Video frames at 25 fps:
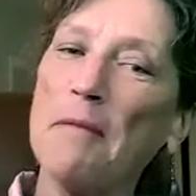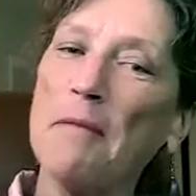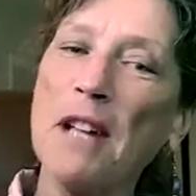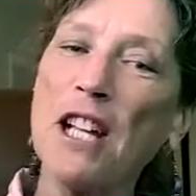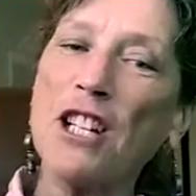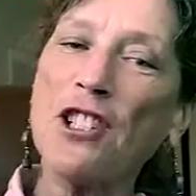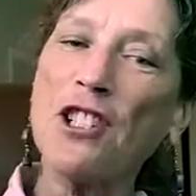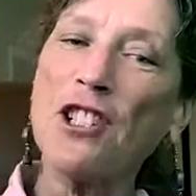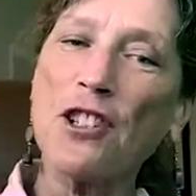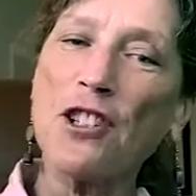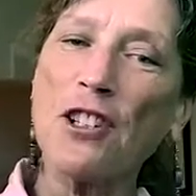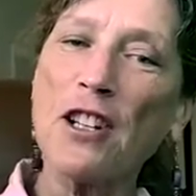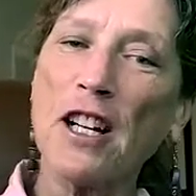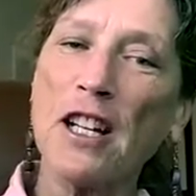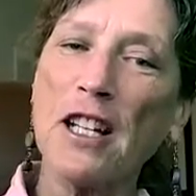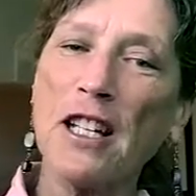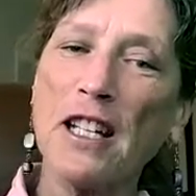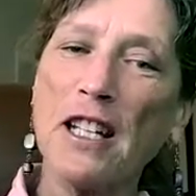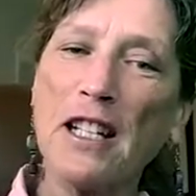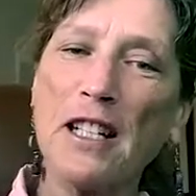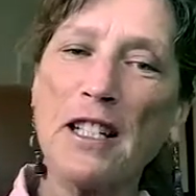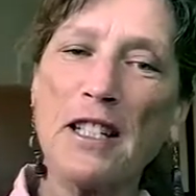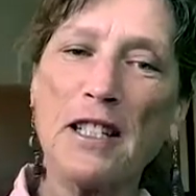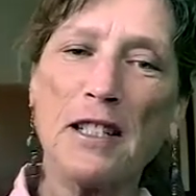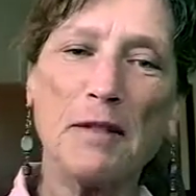I'll make sure
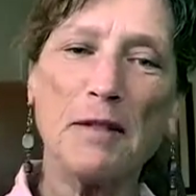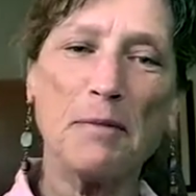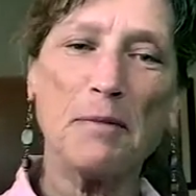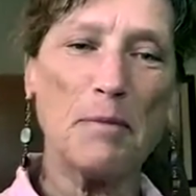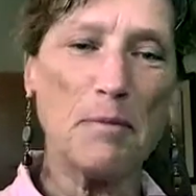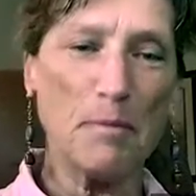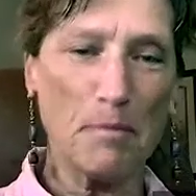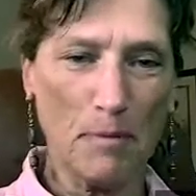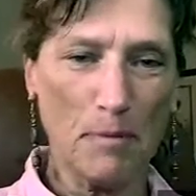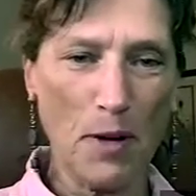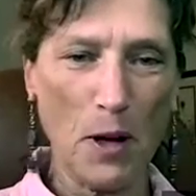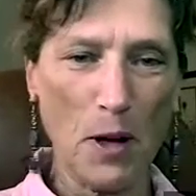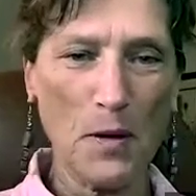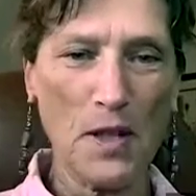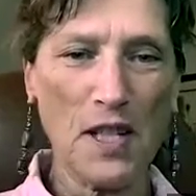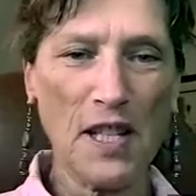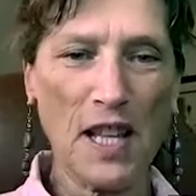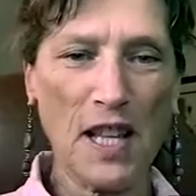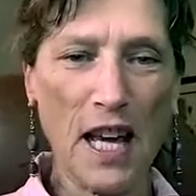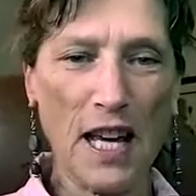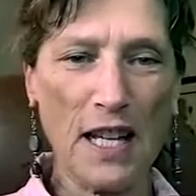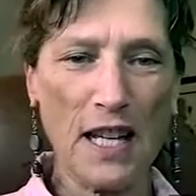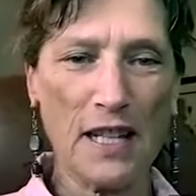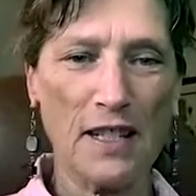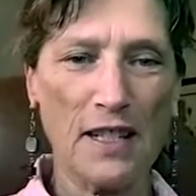I post
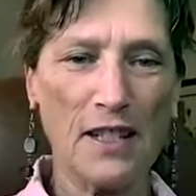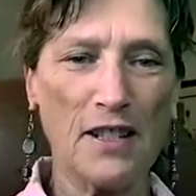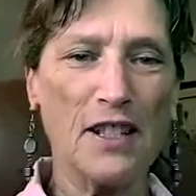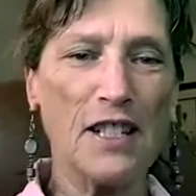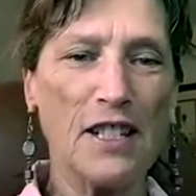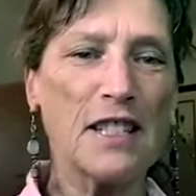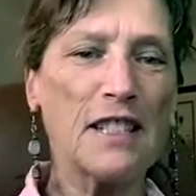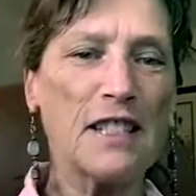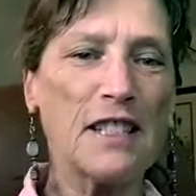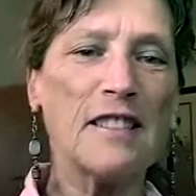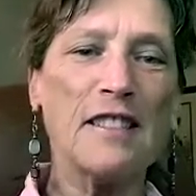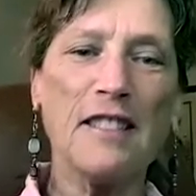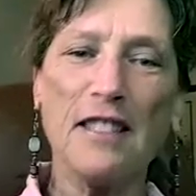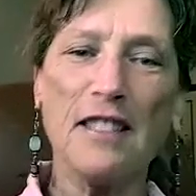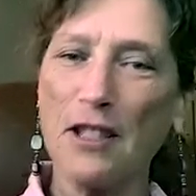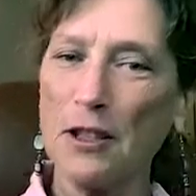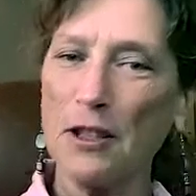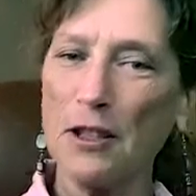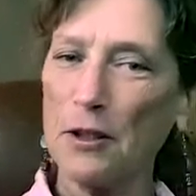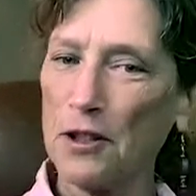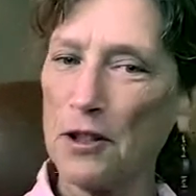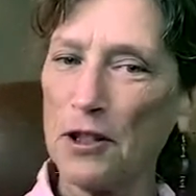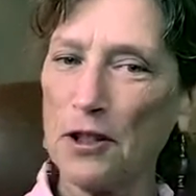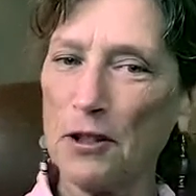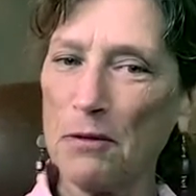that on
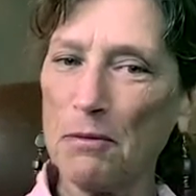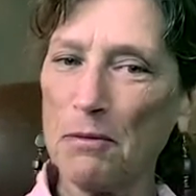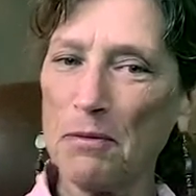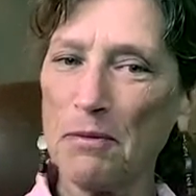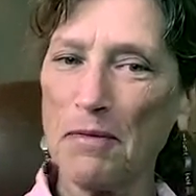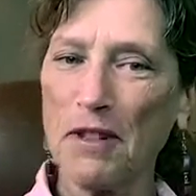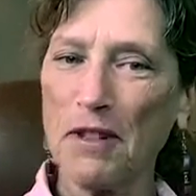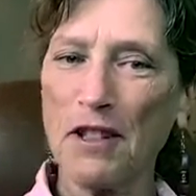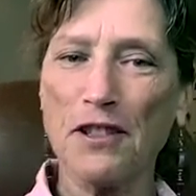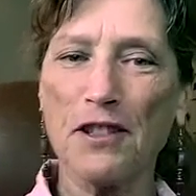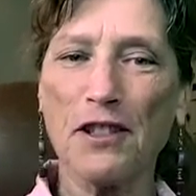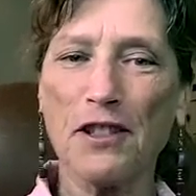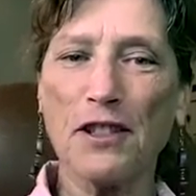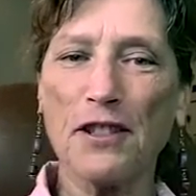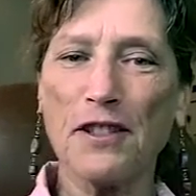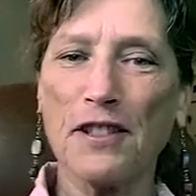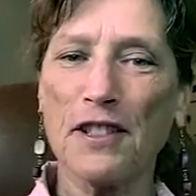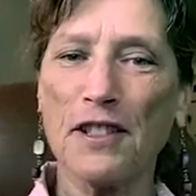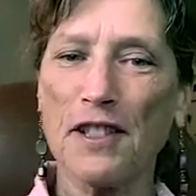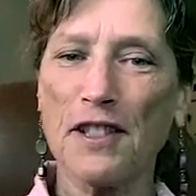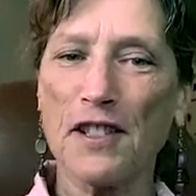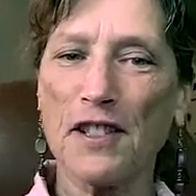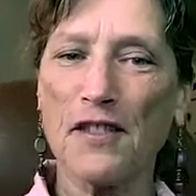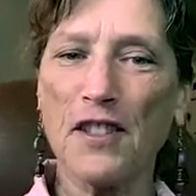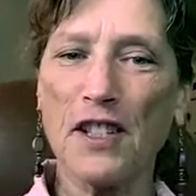YouTube under
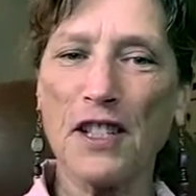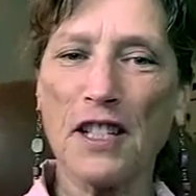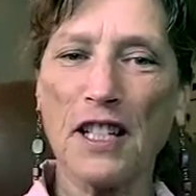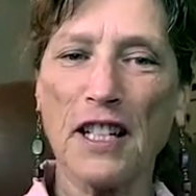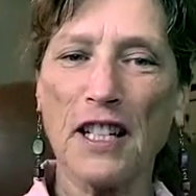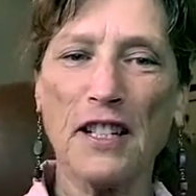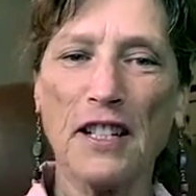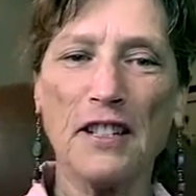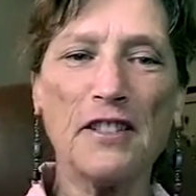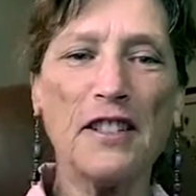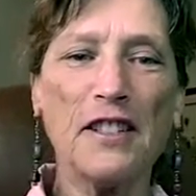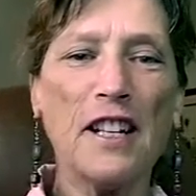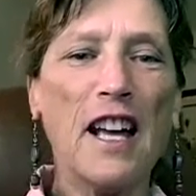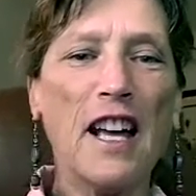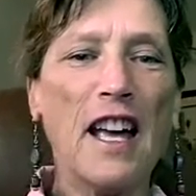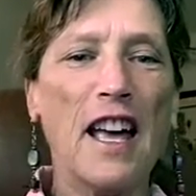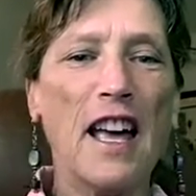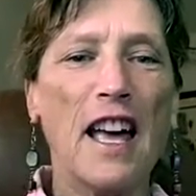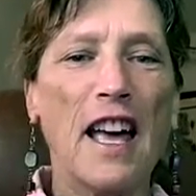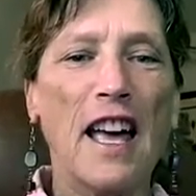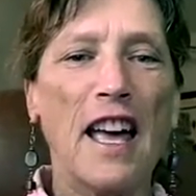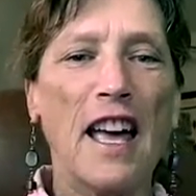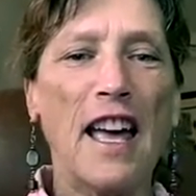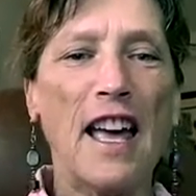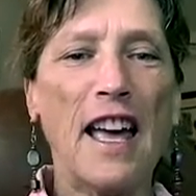this video.
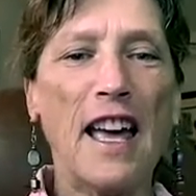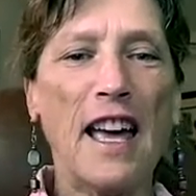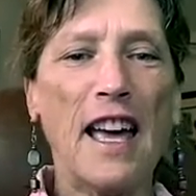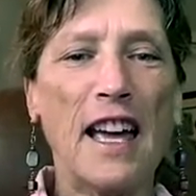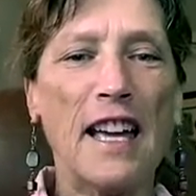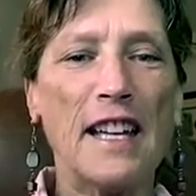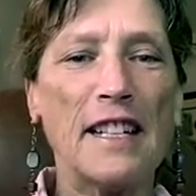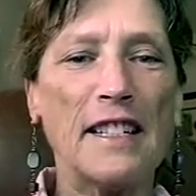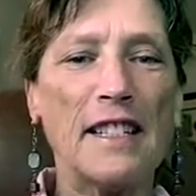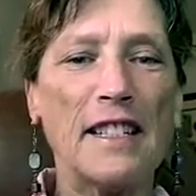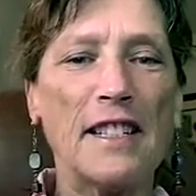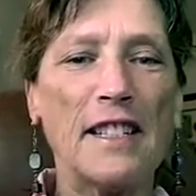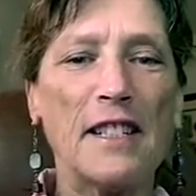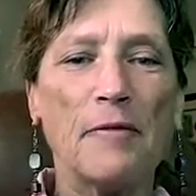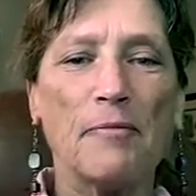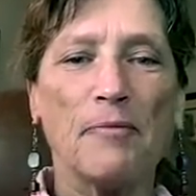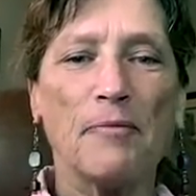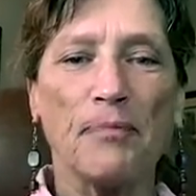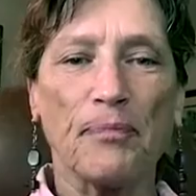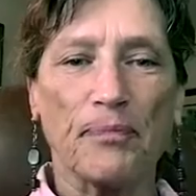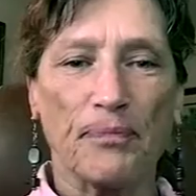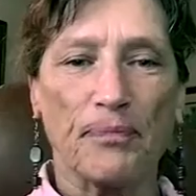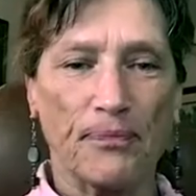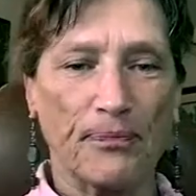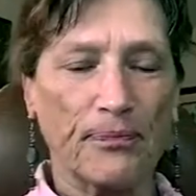And
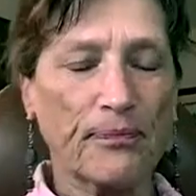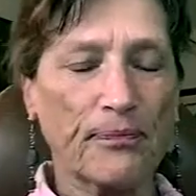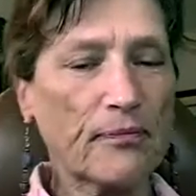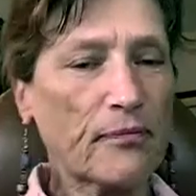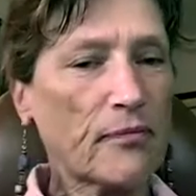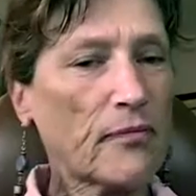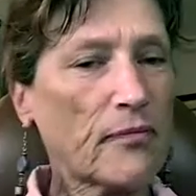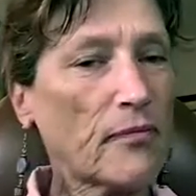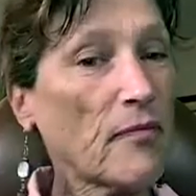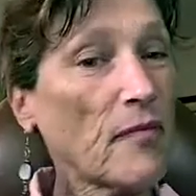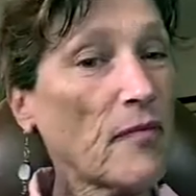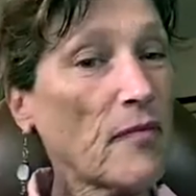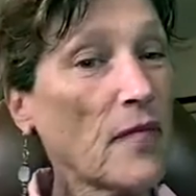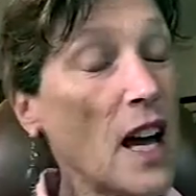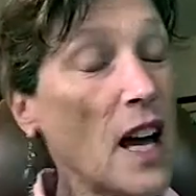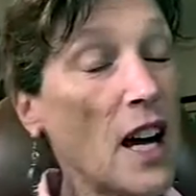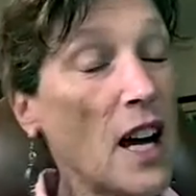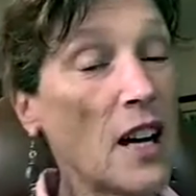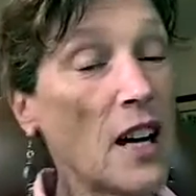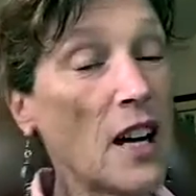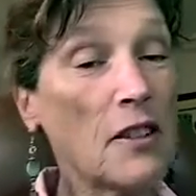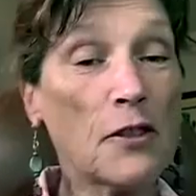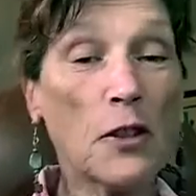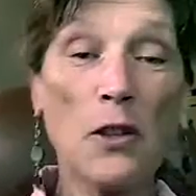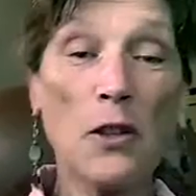
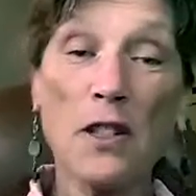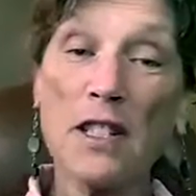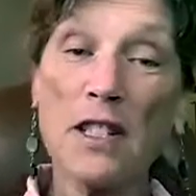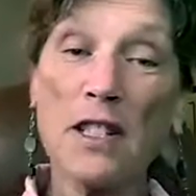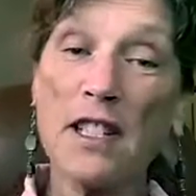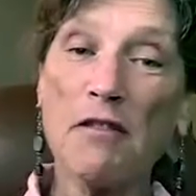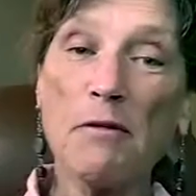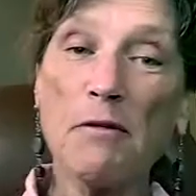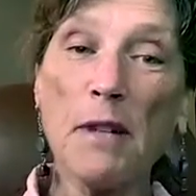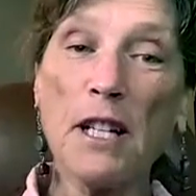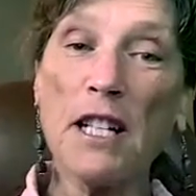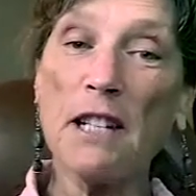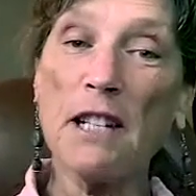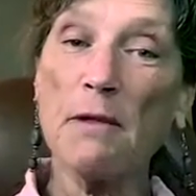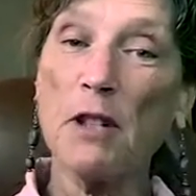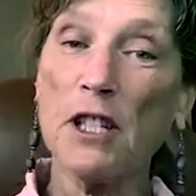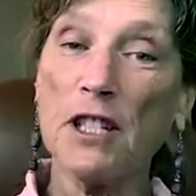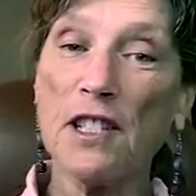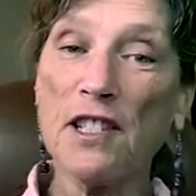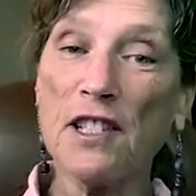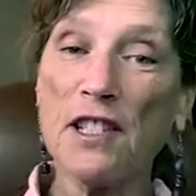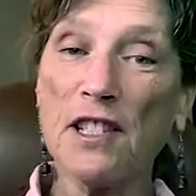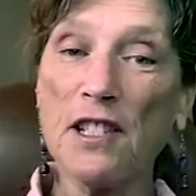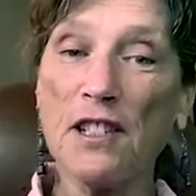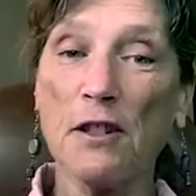of course, everybody
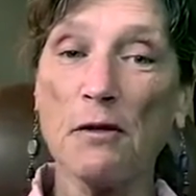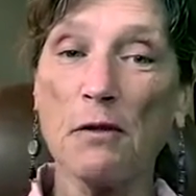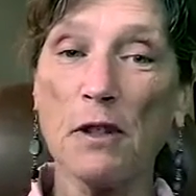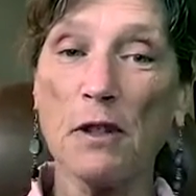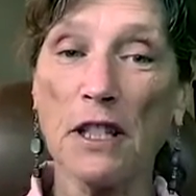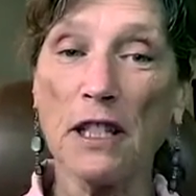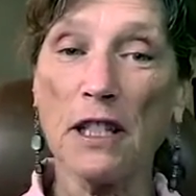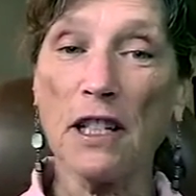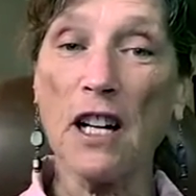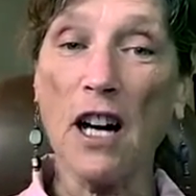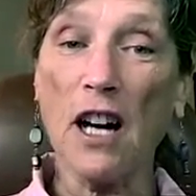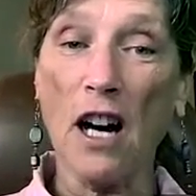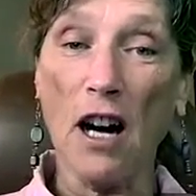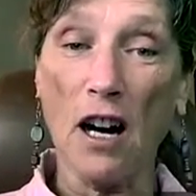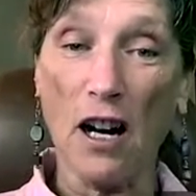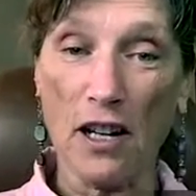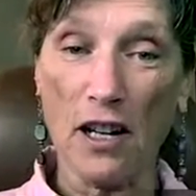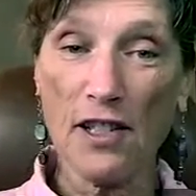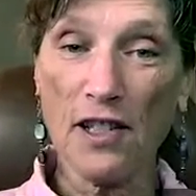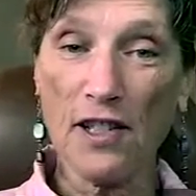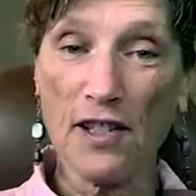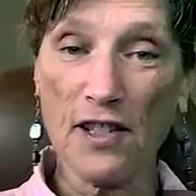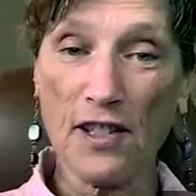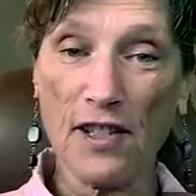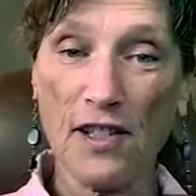wants to know what it
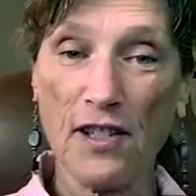costs.